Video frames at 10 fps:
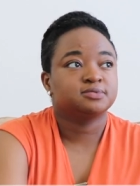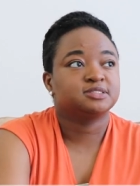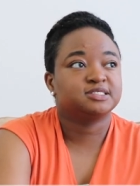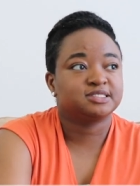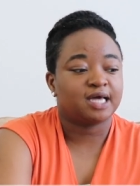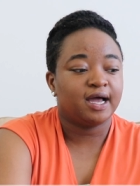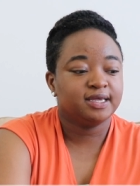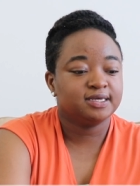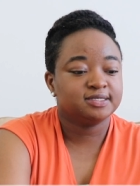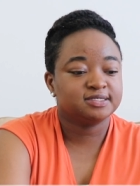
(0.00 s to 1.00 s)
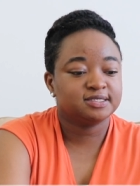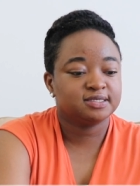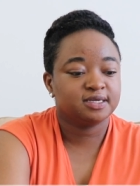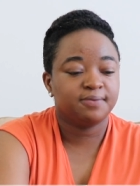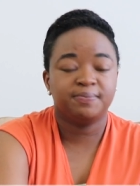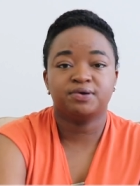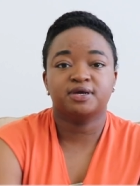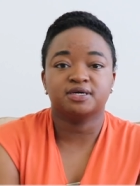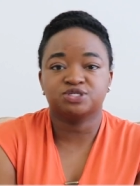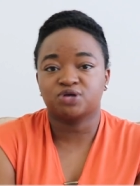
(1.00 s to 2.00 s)
Science in
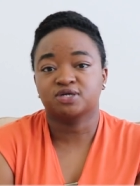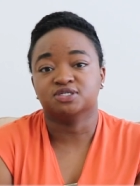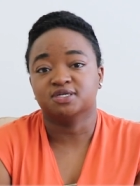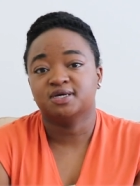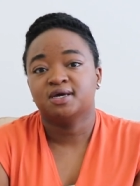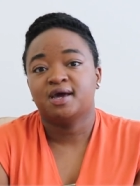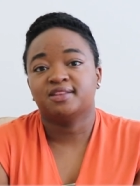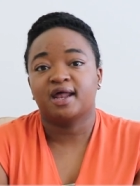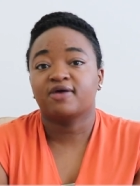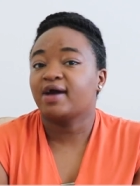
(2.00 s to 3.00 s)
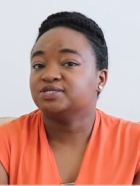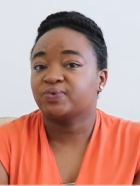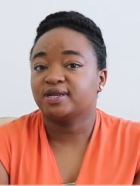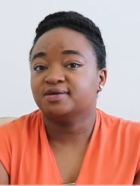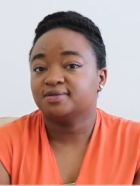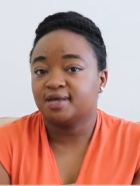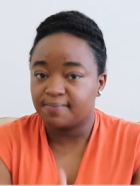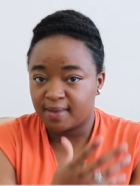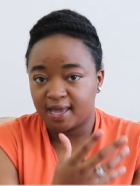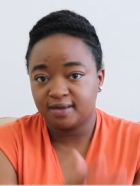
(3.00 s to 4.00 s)
Building Construction. And then I graduated
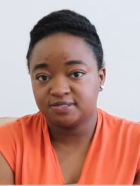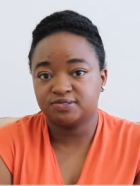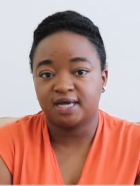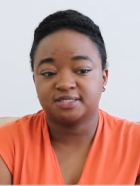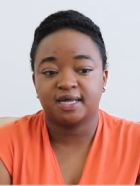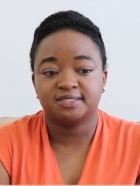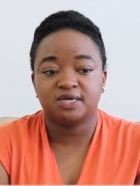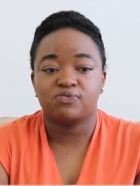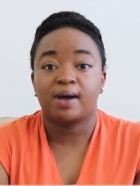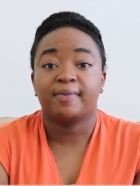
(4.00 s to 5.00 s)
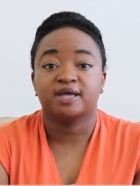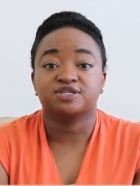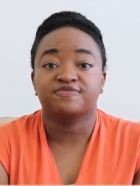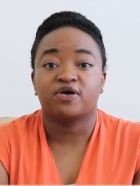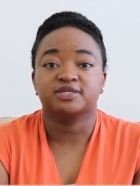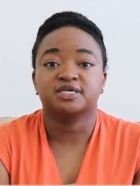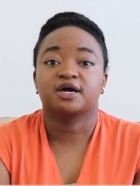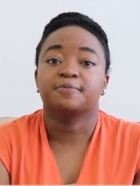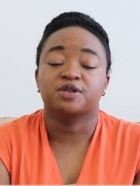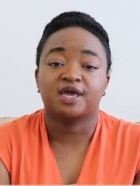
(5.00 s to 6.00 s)
in May 2019 with my Bachelor of Arts in
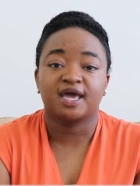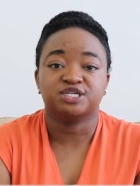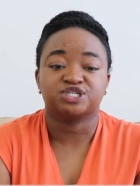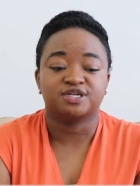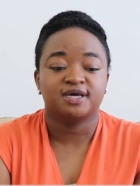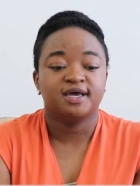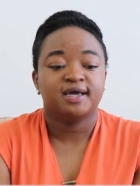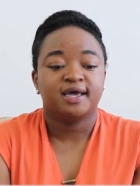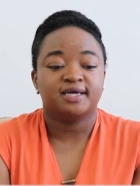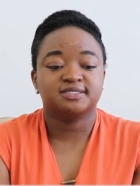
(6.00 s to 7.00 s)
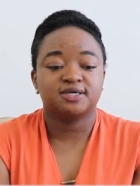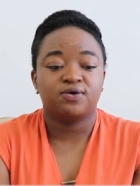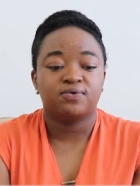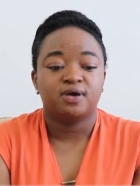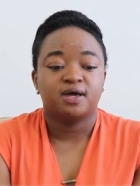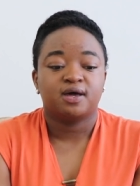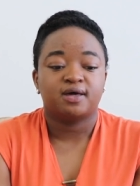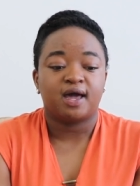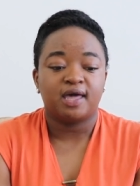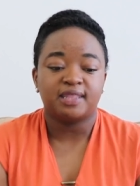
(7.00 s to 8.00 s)
Communication. And so
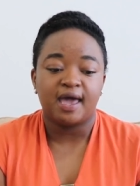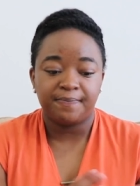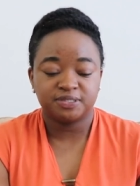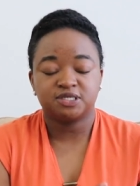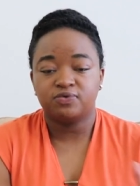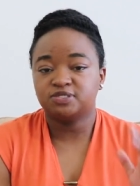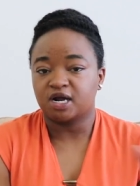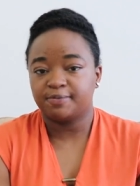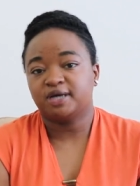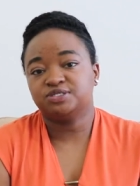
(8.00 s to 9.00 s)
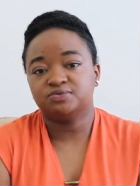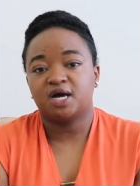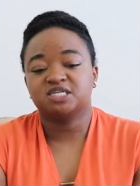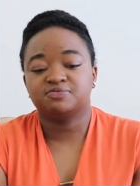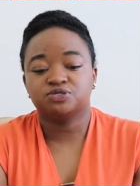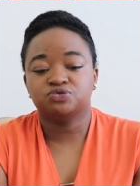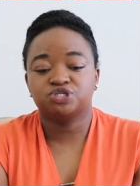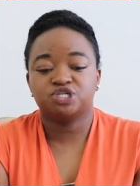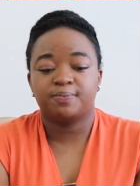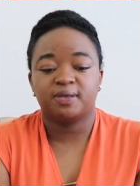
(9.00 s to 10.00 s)
in that episode, we talked about student
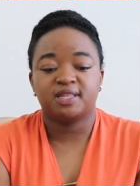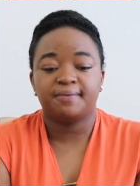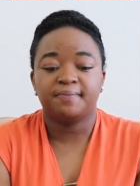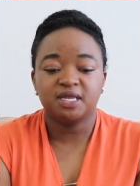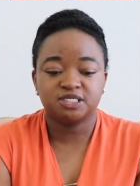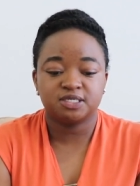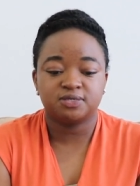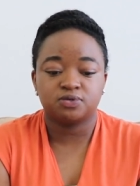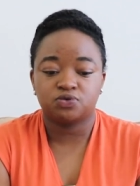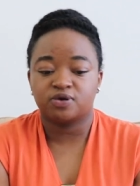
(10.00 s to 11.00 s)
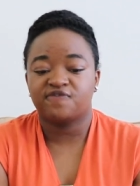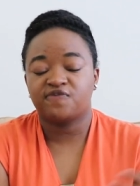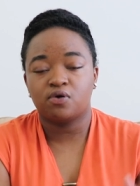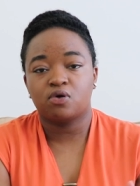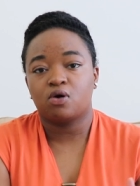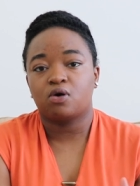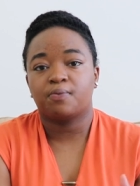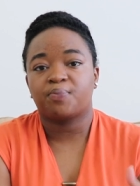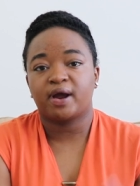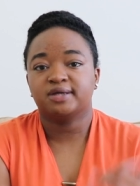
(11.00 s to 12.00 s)
entrepreneurship, and they mentioned during a phone
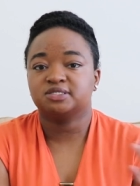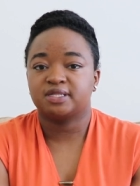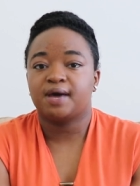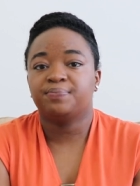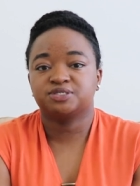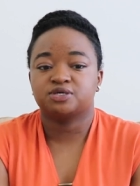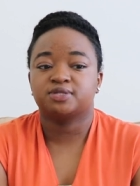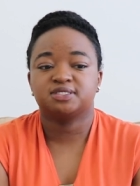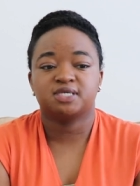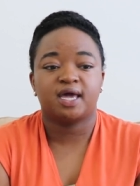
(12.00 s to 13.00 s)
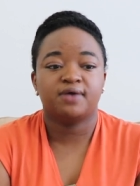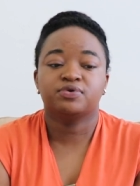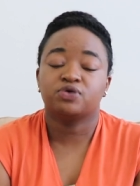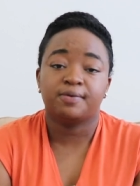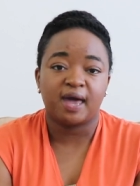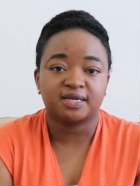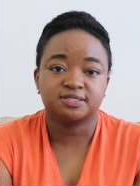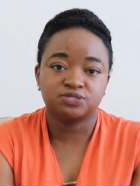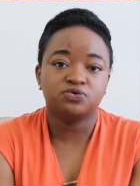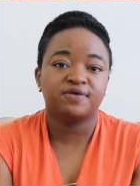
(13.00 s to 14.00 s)
call prior to the episode, they said, hey, we're doing a back to
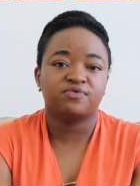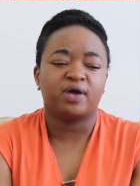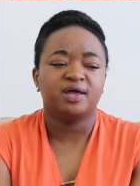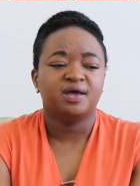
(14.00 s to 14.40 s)
school giveaway.